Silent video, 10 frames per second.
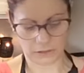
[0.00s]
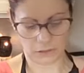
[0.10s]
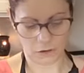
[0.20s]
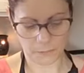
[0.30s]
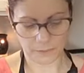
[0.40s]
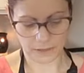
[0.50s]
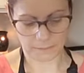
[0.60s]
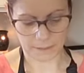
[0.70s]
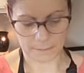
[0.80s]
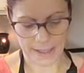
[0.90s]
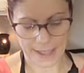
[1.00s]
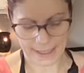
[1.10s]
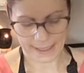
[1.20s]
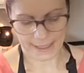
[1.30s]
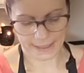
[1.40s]
gonna open up my
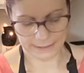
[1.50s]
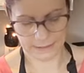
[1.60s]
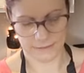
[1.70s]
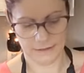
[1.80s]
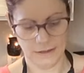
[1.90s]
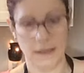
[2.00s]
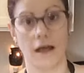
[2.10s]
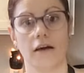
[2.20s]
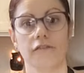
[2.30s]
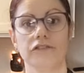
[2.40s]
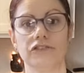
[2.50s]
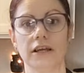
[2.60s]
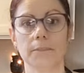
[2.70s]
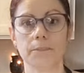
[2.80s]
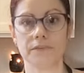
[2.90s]
bag of
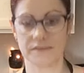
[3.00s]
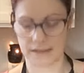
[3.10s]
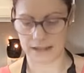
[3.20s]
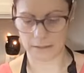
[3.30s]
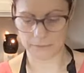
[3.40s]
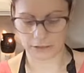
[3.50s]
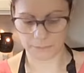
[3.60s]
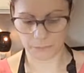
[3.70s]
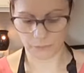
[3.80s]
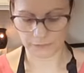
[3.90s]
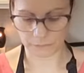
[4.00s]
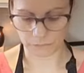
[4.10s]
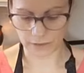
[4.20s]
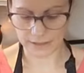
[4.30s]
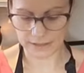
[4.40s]
chips and I'm gonna pour them right